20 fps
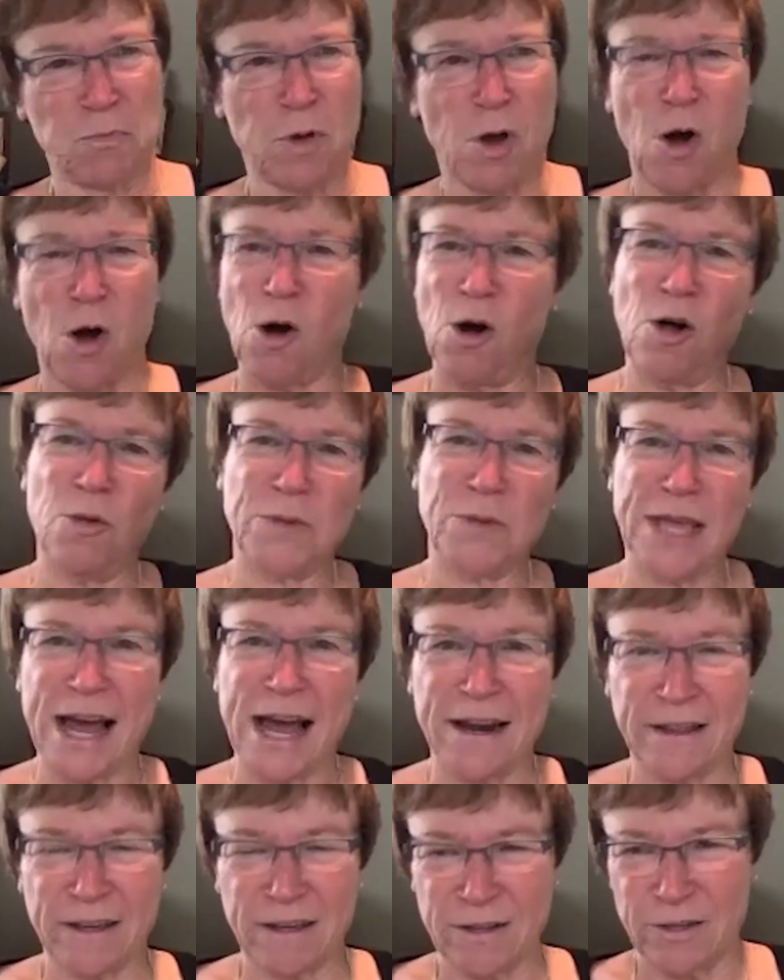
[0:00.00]
haul me out
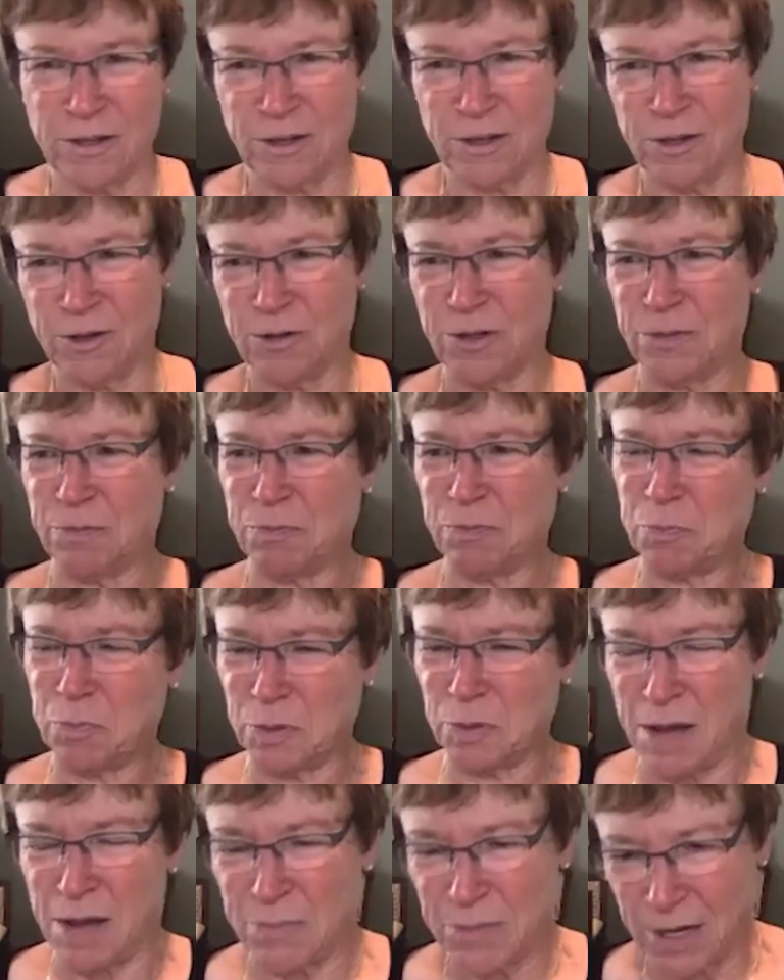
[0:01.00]
of the canoe and
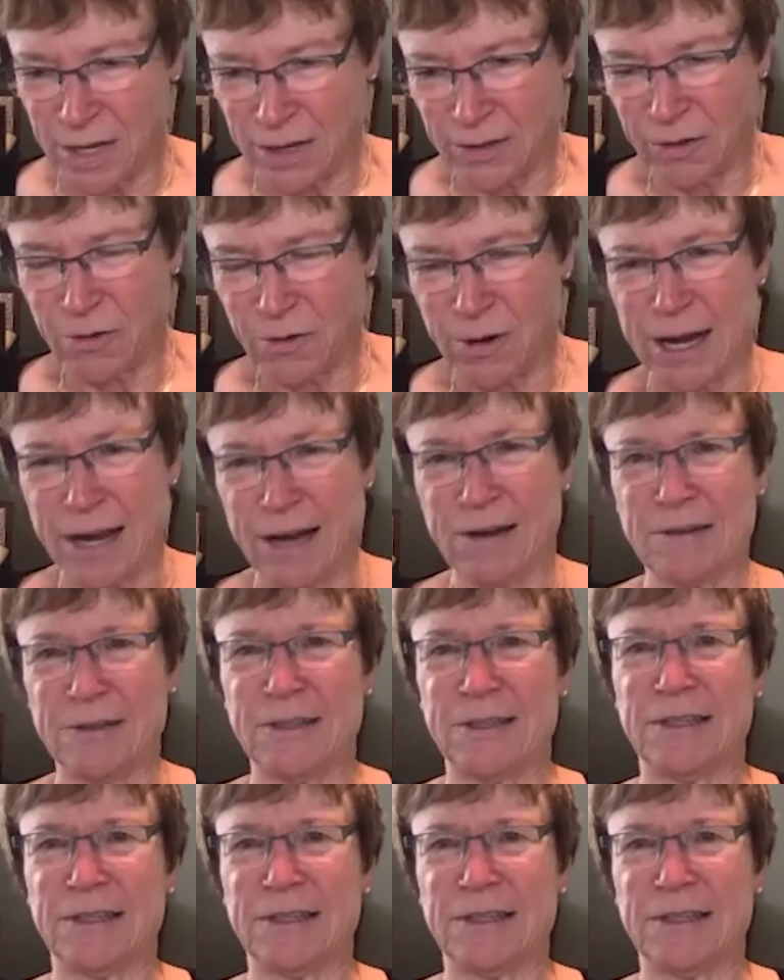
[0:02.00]
plop me on the ground.